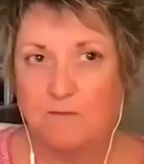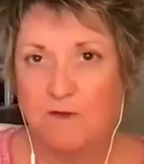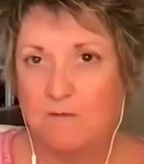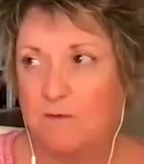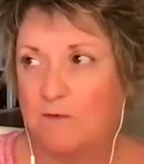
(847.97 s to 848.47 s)
of
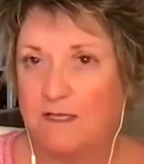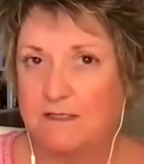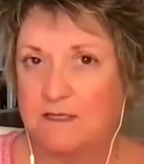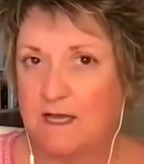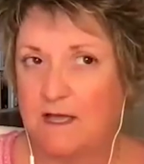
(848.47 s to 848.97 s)
people. We
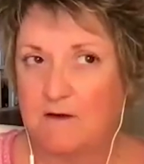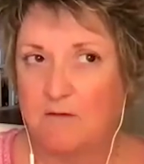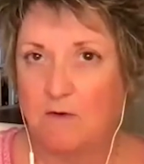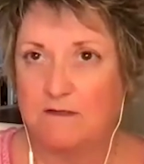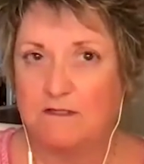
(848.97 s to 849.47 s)
get
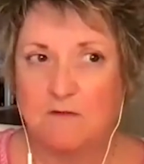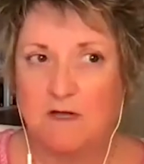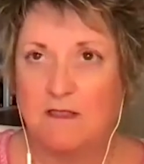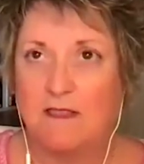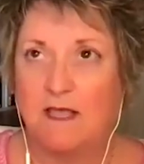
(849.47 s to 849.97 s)
together once a
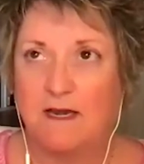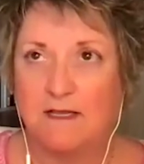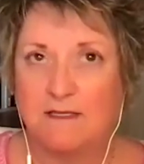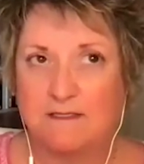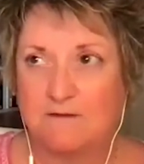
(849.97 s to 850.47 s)
month, and
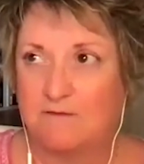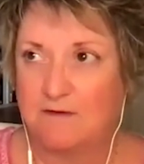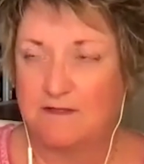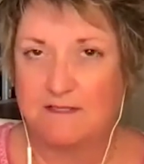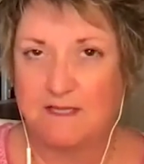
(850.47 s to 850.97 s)
it's a
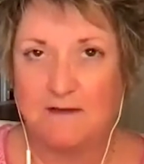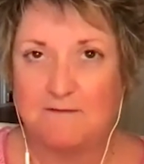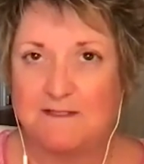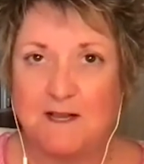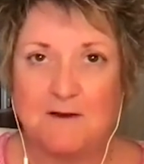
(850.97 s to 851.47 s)

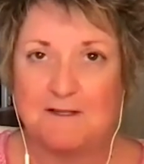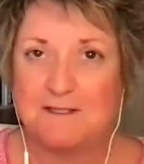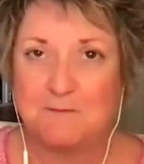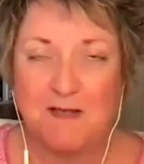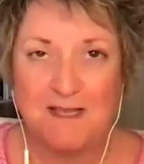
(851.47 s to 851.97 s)
safe,
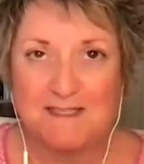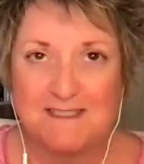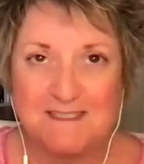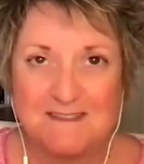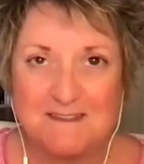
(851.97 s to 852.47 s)
sacred
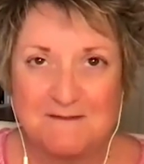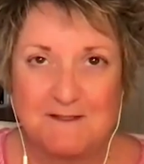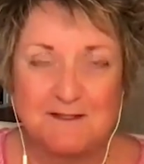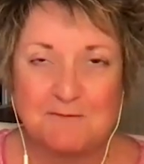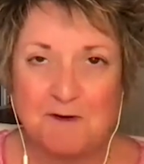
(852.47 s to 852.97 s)
space,
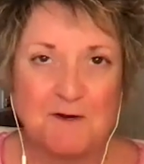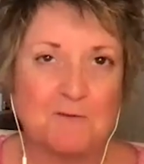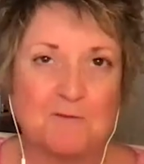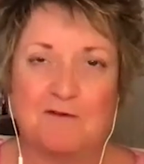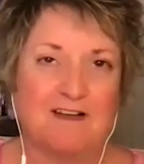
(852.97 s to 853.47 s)
just what
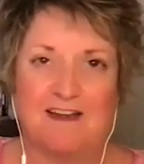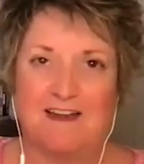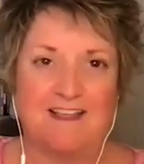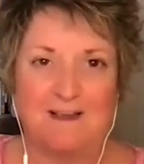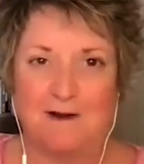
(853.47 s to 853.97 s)
you're
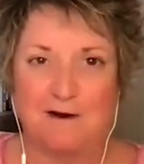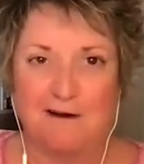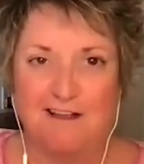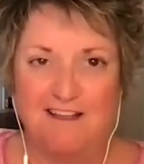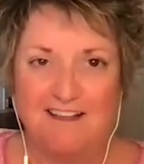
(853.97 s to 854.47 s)
providing here.
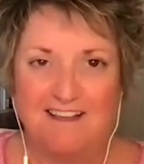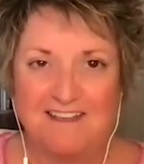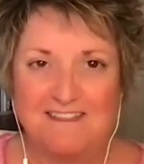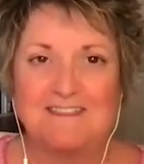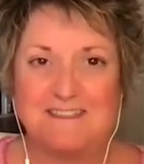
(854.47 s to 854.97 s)

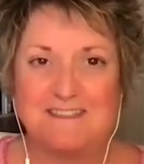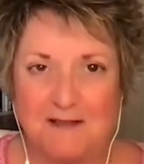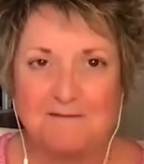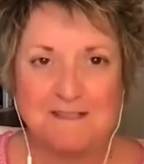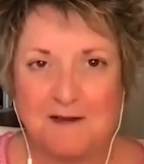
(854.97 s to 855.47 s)
It's a
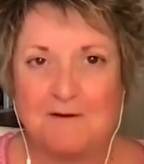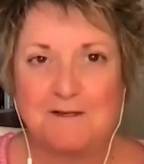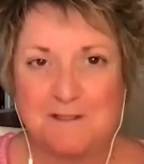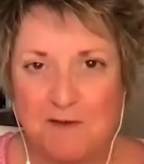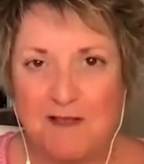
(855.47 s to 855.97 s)
safe,
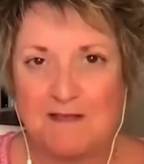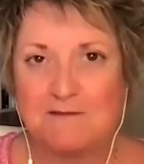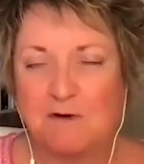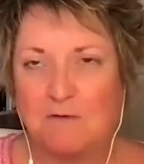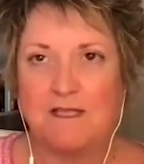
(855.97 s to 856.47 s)
sacred
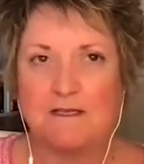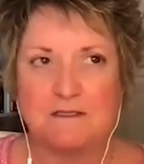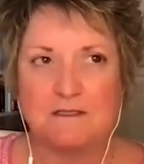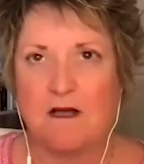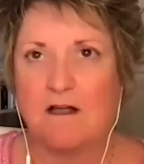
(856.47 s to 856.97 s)
space where we
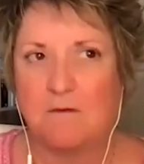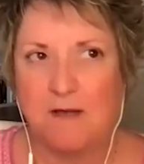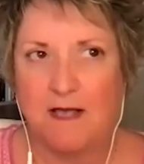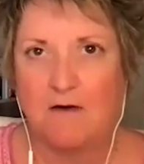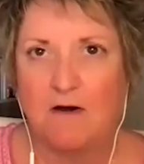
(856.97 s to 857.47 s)
can talk
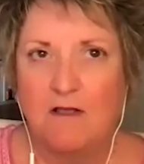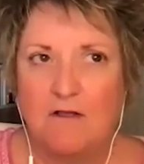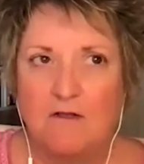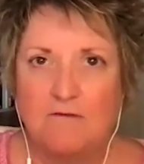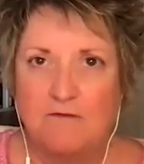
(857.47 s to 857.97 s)
about,
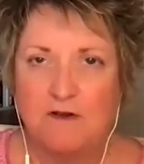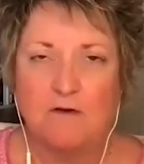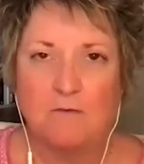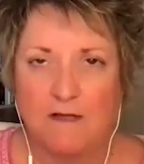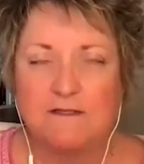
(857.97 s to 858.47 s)

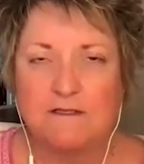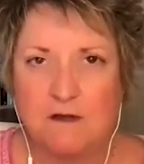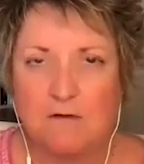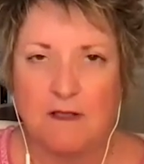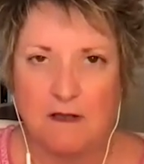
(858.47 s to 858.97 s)
what's
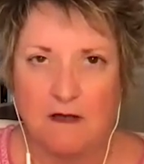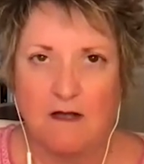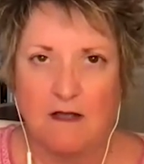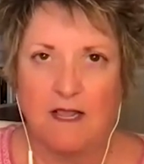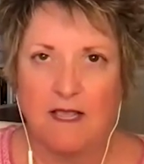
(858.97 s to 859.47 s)
going
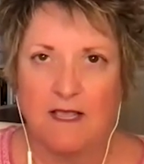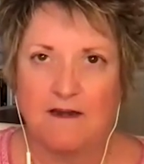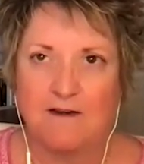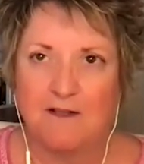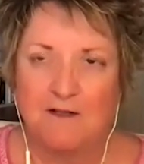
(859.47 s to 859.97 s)
on.
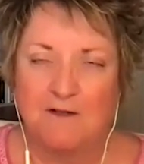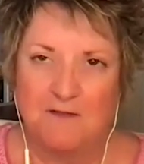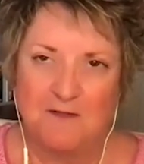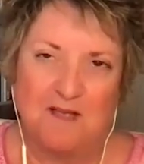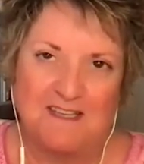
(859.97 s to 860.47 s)
And
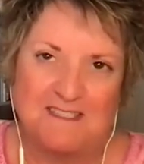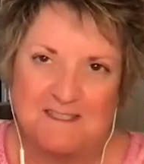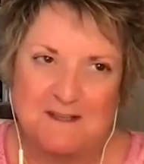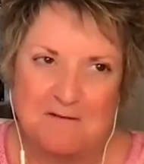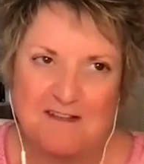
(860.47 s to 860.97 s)
the
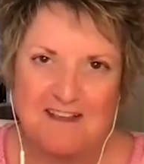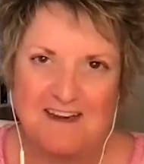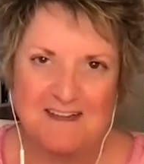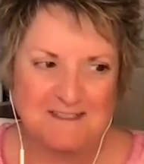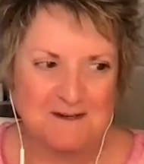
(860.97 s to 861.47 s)
basis of
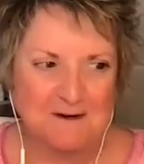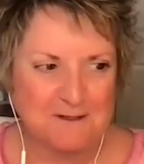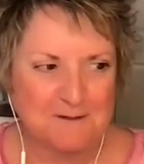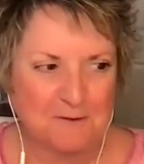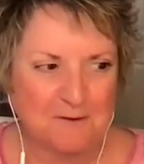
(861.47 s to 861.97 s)
it is our
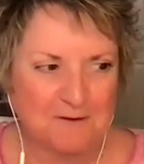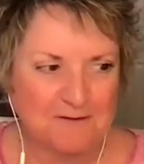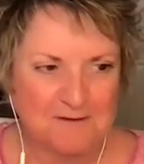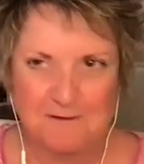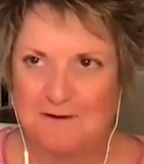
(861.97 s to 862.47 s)

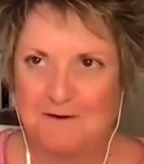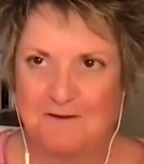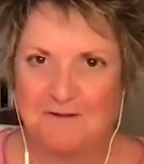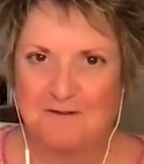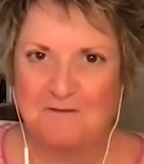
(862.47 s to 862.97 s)
soul journal,